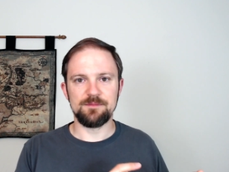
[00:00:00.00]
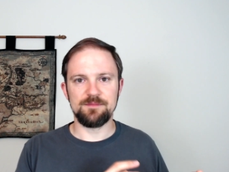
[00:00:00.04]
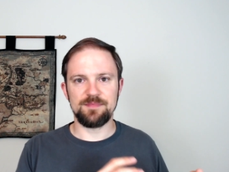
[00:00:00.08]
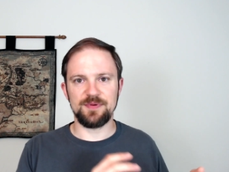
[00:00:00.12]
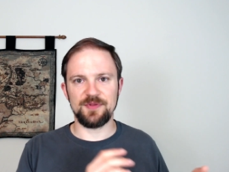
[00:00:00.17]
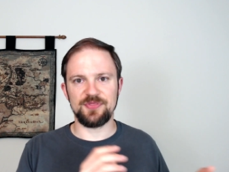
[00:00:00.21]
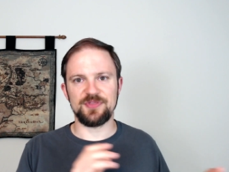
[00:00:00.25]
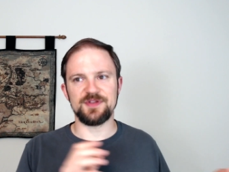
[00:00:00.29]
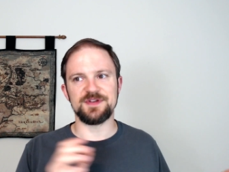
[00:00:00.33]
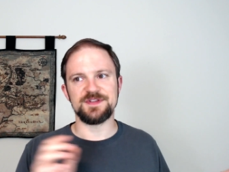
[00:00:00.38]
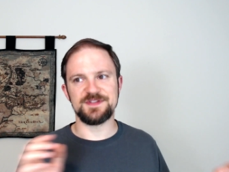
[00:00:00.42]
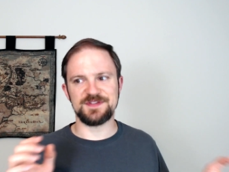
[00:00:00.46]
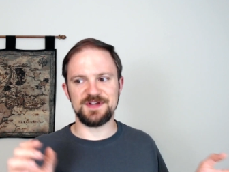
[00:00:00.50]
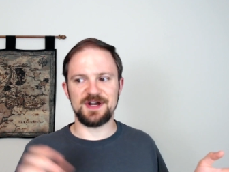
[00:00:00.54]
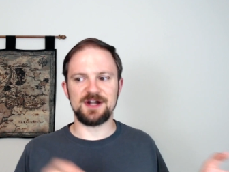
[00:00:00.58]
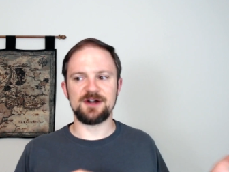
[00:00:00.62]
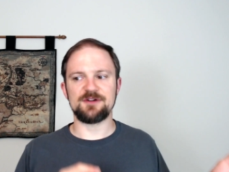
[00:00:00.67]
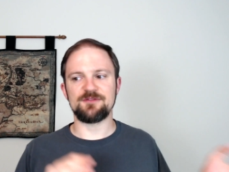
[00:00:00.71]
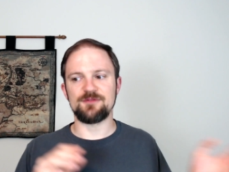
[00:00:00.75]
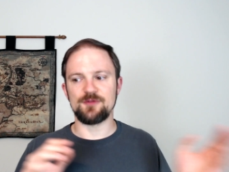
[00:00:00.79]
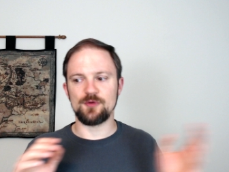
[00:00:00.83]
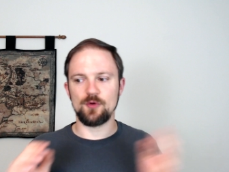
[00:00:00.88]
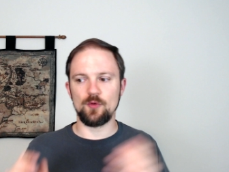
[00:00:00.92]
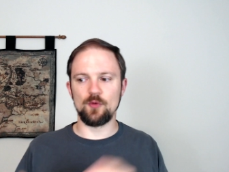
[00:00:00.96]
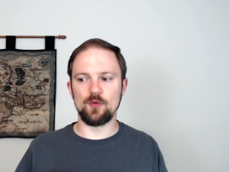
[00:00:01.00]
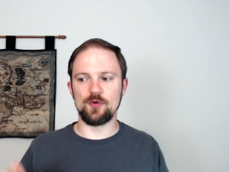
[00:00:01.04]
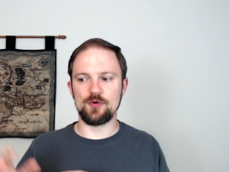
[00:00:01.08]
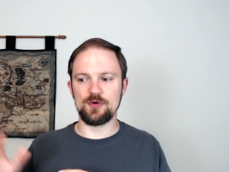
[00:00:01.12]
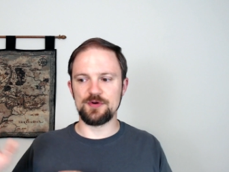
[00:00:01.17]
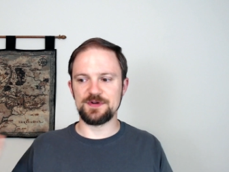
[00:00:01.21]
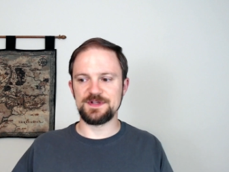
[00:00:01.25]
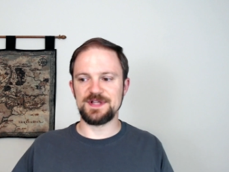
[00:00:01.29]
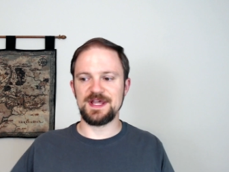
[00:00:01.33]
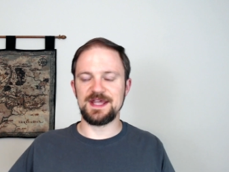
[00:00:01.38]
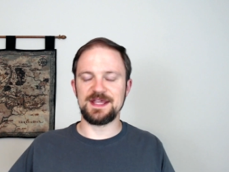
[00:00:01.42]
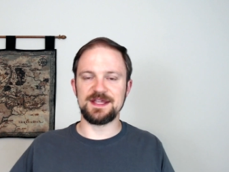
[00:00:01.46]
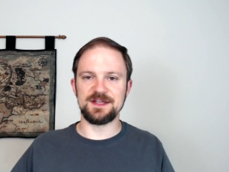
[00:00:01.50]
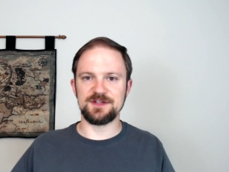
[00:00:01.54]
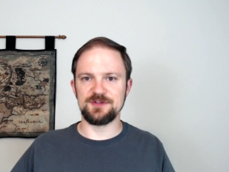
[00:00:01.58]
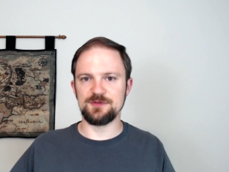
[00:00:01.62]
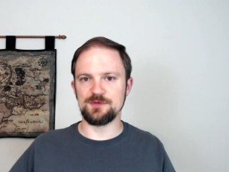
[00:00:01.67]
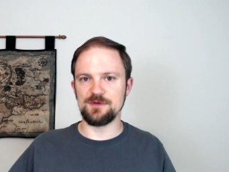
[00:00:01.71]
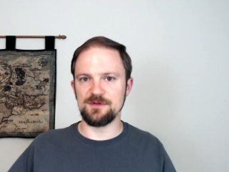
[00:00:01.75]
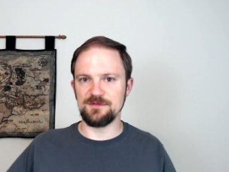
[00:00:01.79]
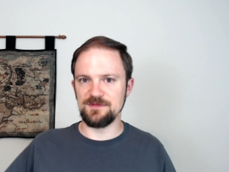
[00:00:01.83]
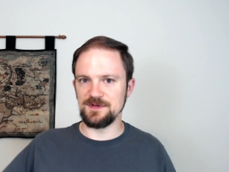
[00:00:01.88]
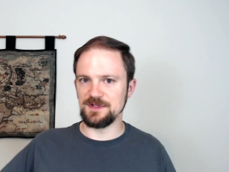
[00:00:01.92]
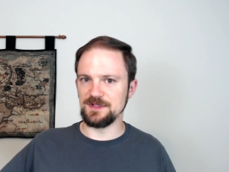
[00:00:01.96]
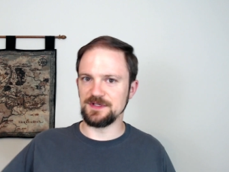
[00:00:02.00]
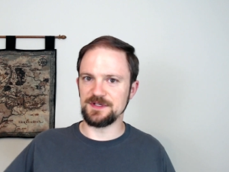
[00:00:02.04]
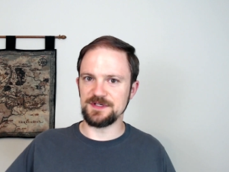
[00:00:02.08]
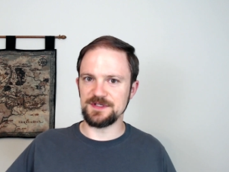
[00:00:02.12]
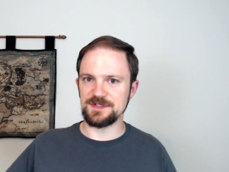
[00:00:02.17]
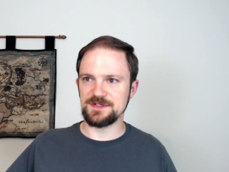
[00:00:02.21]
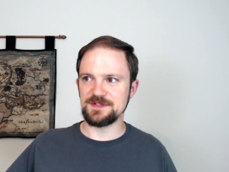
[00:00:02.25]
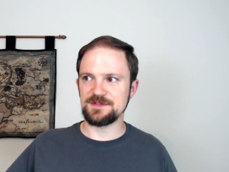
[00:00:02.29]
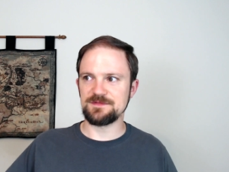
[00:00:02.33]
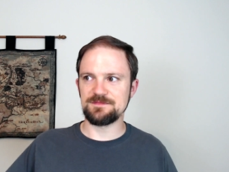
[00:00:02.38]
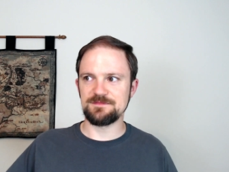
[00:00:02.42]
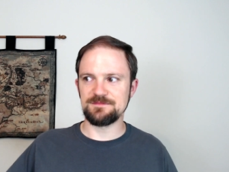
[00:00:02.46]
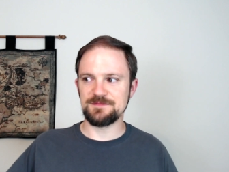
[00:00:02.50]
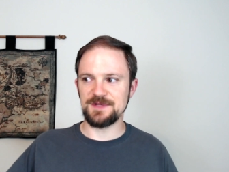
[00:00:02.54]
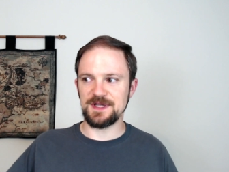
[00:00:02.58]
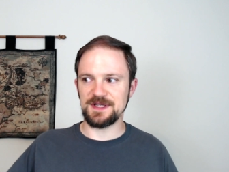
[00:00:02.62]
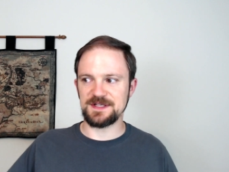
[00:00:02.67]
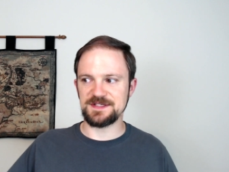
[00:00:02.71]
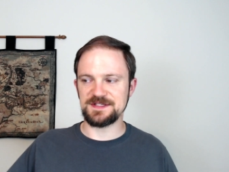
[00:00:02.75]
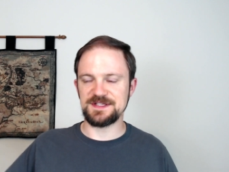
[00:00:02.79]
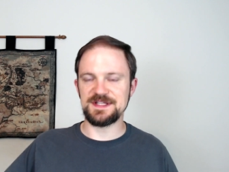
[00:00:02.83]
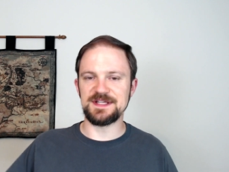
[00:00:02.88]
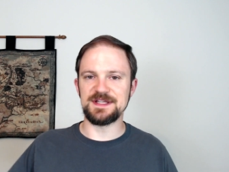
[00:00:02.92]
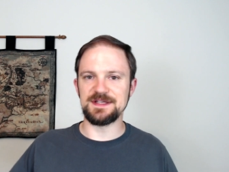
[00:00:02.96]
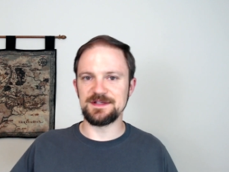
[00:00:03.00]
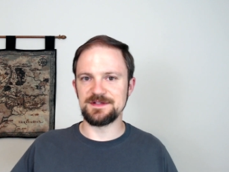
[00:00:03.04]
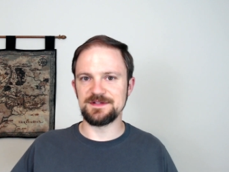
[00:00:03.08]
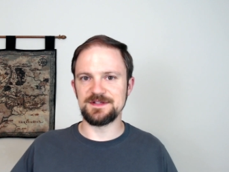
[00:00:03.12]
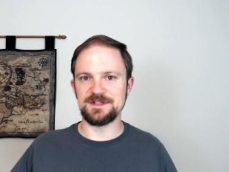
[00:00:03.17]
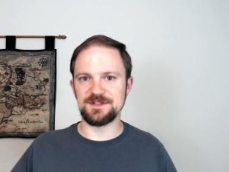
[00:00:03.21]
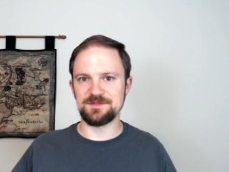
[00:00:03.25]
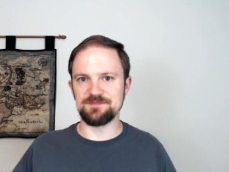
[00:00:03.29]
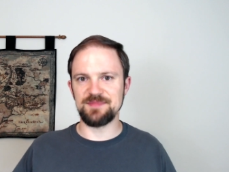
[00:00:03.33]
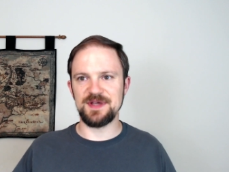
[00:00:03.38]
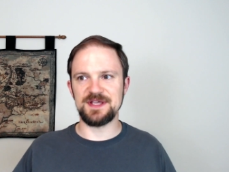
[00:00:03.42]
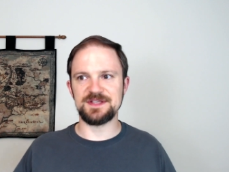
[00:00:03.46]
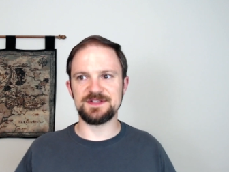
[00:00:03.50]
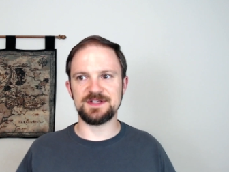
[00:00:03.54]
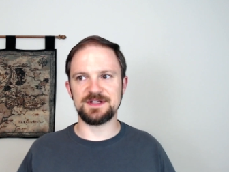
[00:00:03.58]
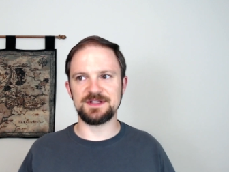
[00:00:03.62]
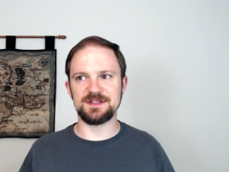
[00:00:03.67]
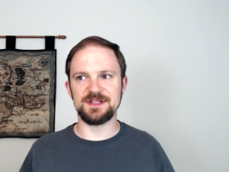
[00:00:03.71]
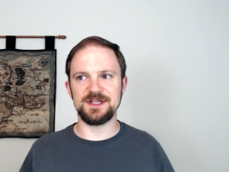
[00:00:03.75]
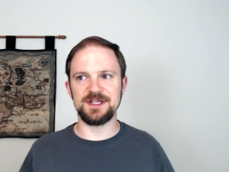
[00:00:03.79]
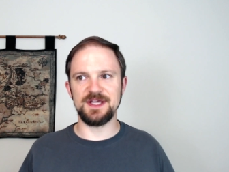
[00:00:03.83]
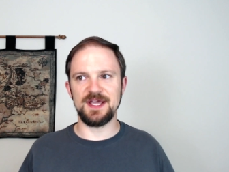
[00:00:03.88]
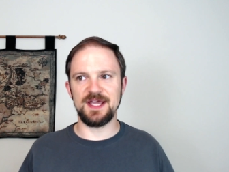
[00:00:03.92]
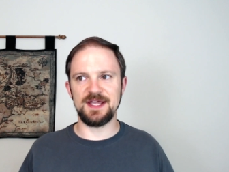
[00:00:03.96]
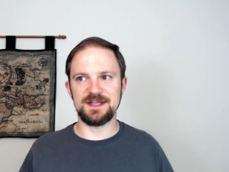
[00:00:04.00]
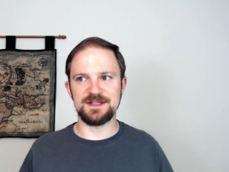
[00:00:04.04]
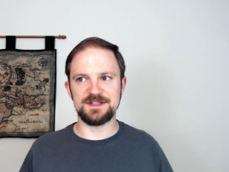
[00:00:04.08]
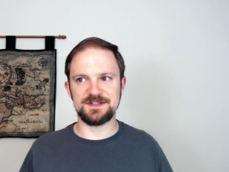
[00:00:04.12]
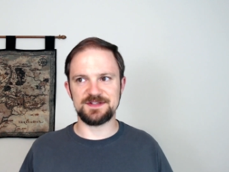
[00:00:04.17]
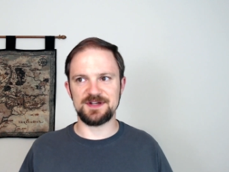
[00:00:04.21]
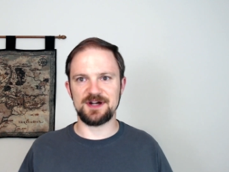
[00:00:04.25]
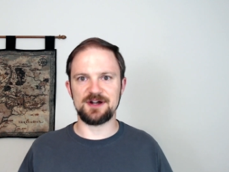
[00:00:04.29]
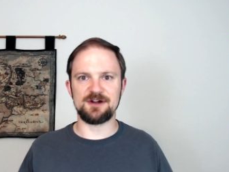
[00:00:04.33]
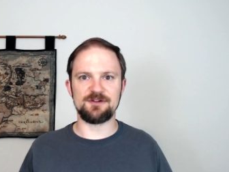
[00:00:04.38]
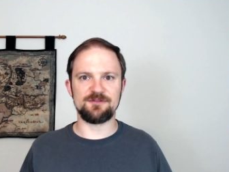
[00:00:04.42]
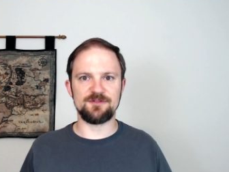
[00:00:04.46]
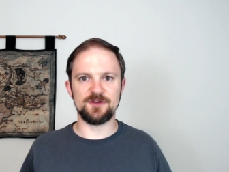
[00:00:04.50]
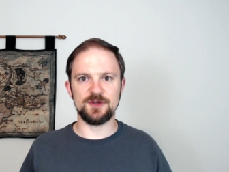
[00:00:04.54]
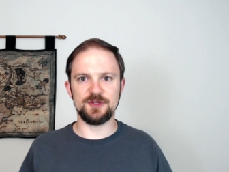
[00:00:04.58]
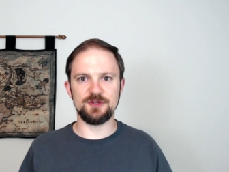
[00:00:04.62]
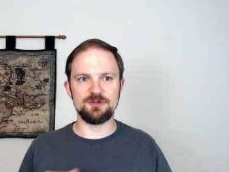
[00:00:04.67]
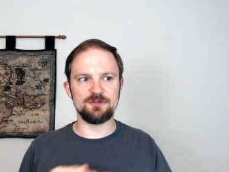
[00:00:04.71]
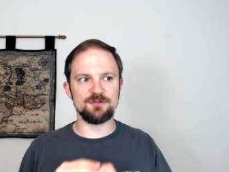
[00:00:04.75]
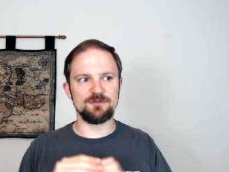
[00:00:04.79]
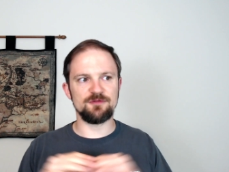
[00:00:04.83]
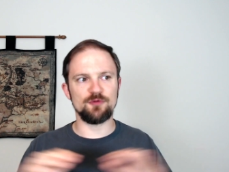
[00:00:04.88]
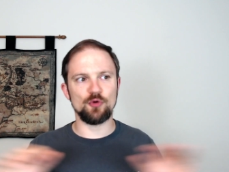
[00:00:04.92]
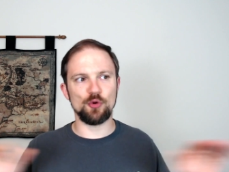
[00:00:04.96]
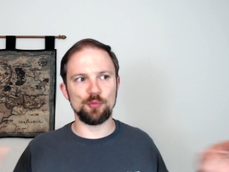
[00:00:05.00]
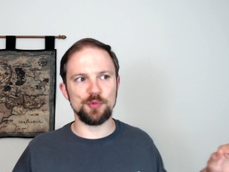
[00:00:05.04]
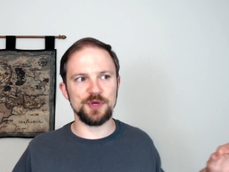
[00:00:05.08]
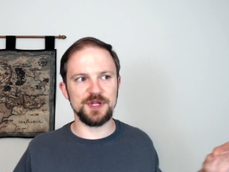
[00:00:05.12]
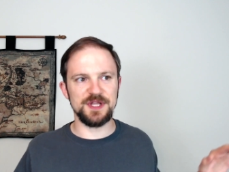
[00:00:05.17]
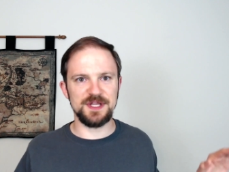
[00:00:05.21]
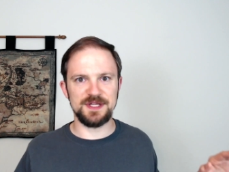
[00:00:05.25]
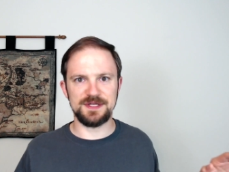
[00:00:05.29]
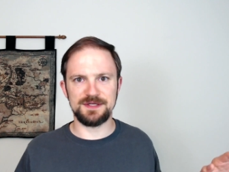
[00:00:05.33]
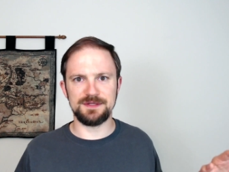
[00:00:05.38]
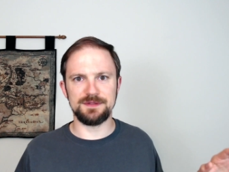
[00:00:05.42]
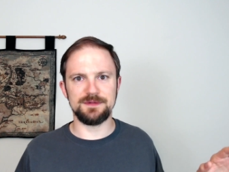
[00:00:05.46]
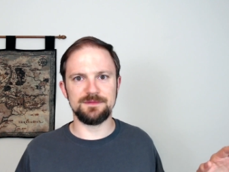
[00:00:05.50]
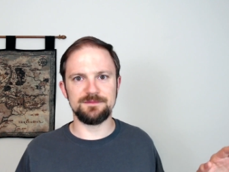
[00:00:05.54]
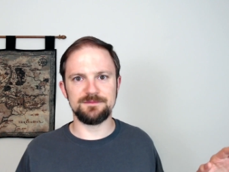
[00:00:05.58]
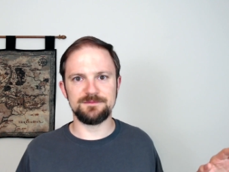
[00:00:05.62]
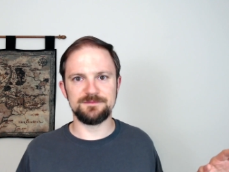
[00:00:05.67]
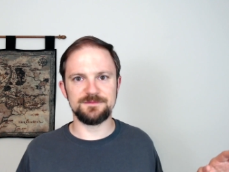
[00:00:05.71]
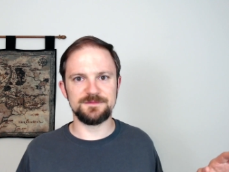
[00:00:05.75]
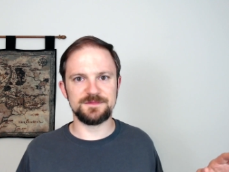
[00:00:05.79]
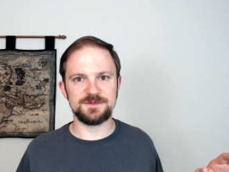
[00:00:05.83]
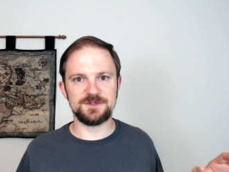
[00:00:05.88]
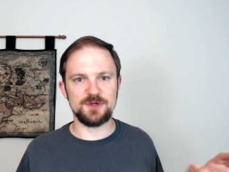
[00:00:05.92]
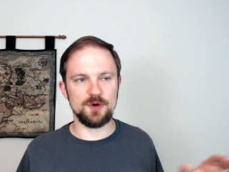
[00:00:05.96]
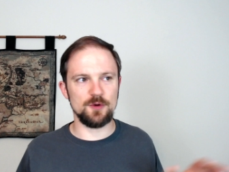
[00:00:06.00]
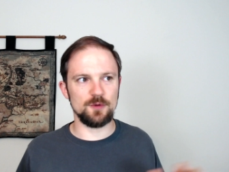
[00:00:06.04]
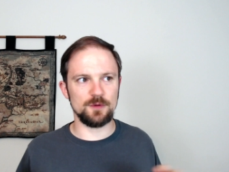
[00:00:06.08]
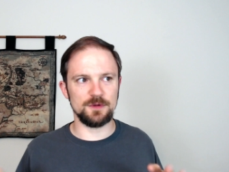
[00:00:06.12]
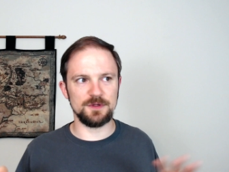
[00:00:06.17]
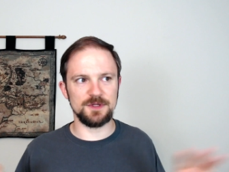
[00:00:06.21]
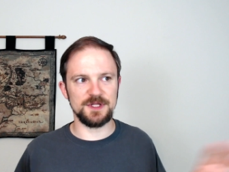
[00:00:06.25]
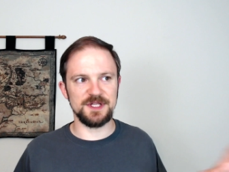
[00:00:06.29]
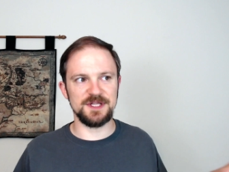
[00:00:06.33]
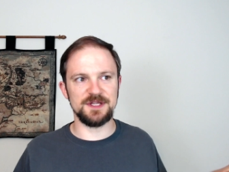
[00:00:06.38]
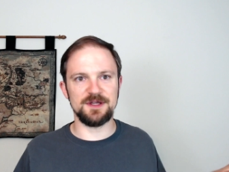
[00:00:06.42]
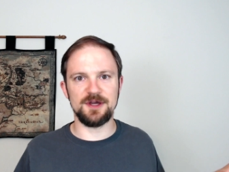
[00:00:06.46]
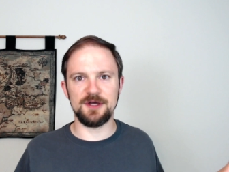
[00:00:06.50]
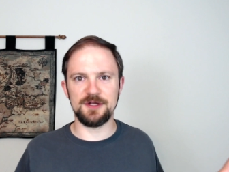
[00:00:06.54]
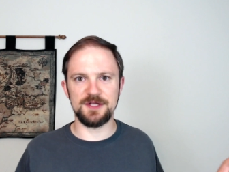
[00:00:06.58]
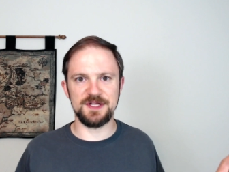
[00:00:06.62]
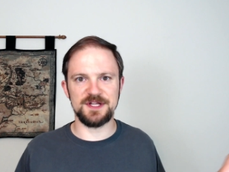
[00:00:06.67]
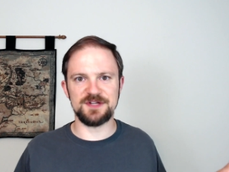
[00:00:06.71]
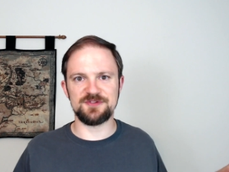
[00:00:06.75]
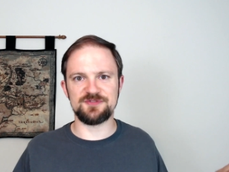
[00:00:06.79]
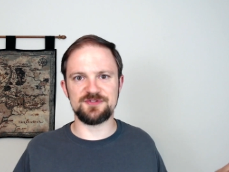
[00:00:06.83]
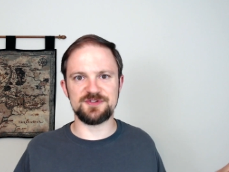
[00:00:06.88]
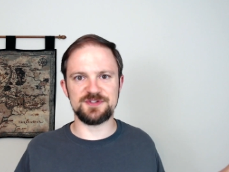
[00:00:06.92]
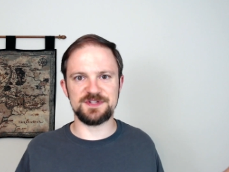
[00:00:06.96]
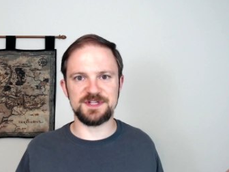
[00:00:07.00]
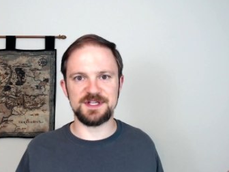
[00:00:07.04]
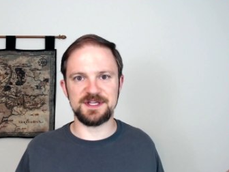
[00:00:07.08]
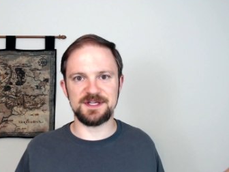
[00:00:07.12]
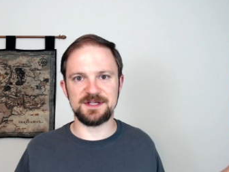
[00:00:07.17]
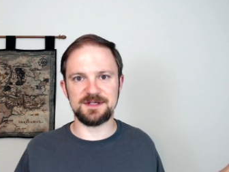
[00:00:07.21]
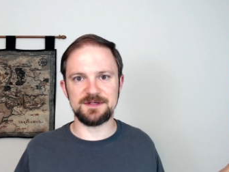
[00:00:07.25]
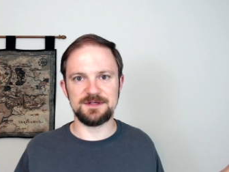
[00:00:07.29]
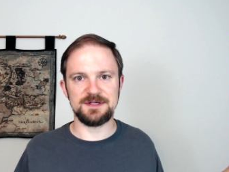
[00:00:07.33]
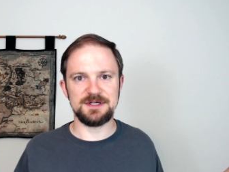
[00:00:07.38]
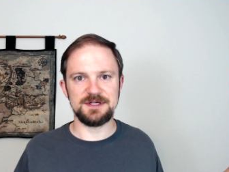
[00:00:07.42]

But the desire for order taken to a villainous extent is basically a desire for uniformity and totally uninteresting,